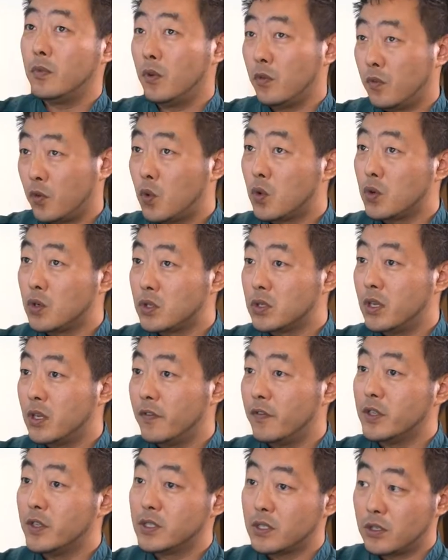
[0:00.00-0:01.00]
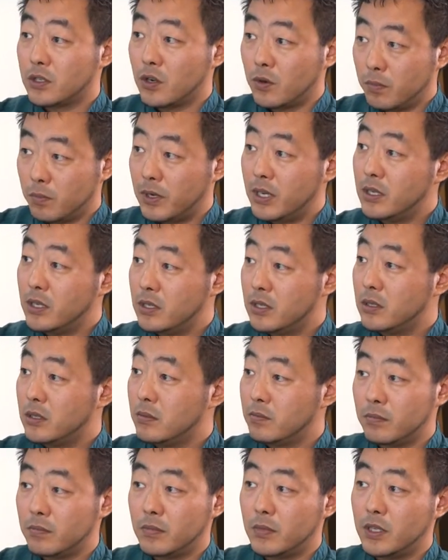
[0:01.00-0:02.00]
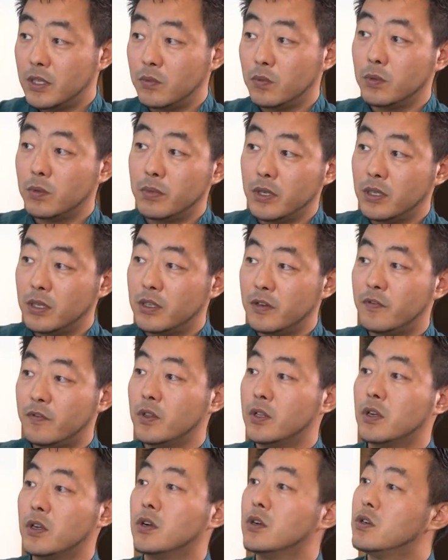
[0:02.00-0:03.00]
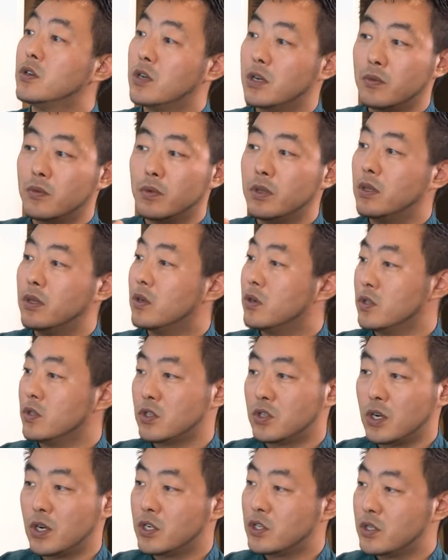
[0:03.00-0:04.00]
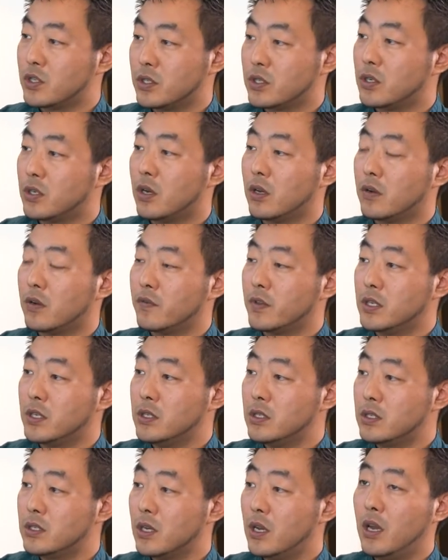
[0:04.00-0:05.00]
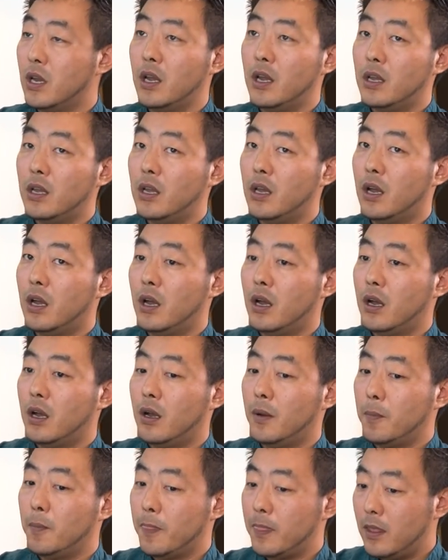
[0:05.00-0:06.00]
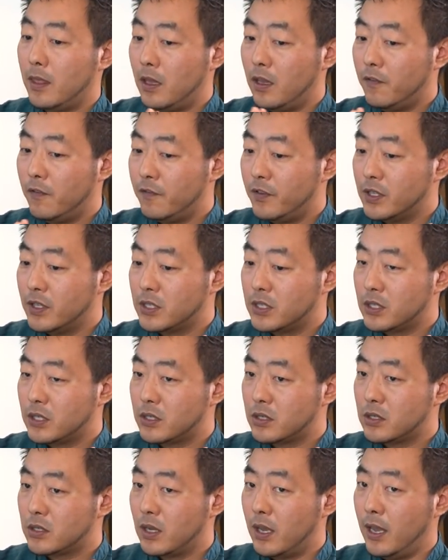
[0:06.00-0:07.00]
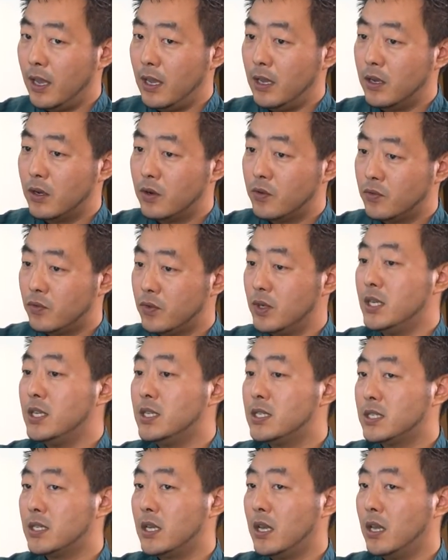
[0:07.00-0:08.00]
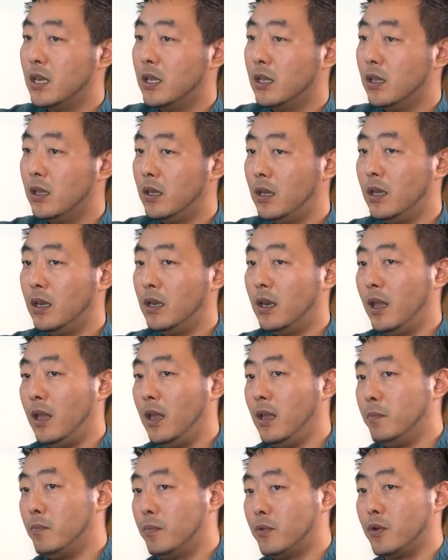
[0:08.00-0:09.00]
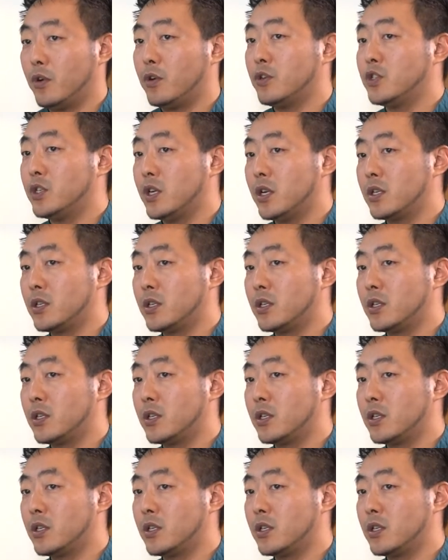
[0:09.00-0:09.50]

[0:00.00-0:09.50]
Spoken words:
of course, if it's completed, it will be a different contract with constructions and all of this. If it's a resale in a project